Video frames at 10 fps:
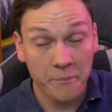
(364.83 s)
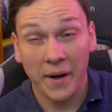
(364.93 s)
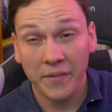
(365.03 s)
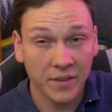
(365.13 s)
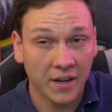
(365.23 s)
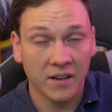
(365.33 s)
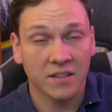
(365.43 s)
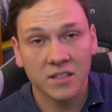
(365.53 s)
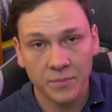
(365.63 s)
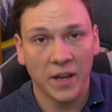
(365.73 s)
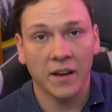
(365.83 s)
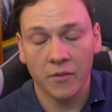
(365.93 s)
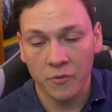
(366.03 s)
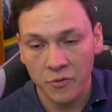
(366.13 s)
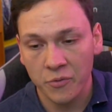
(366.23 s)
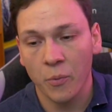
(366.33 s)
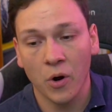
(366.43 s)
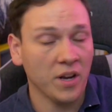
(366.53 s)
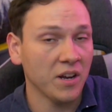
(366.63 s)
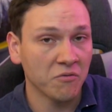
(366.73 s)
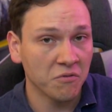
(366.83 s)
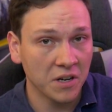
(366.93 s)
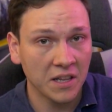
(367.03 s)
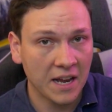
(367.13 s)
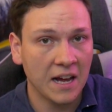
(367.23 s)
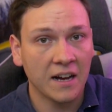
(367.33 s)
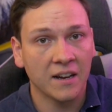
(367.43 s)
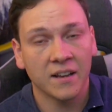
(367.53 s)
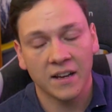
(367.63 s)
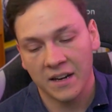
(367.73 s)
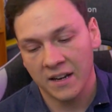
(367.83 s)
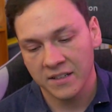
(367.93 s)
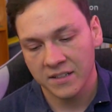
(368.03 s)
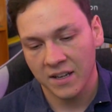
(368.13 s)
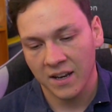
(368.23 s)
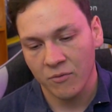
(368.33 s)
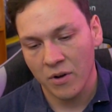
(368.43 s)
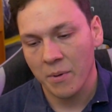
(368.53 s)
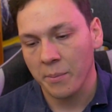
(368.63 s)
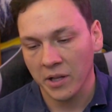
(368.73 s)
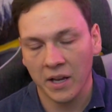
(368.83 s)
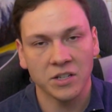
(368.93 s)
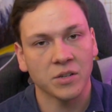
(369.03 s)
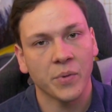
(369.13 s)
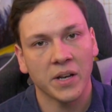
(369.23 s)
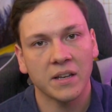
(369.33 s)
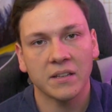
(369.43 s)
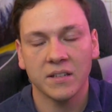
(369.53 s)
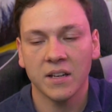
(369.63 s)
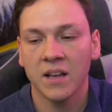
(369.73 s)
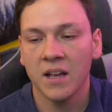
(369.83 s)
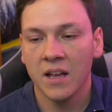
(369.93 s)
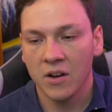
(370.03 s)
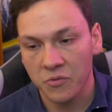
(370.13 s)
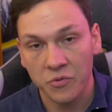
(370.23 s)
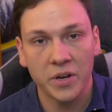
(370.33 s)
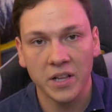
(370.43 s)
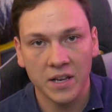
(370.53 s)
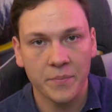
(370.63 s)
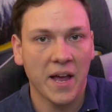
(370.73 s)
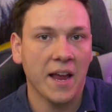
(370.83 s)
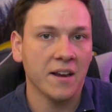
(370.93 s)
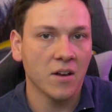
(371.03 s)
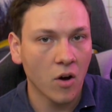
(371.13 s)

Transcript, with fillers: month that I'd spent working really hard in understanding web application pen testing, really paid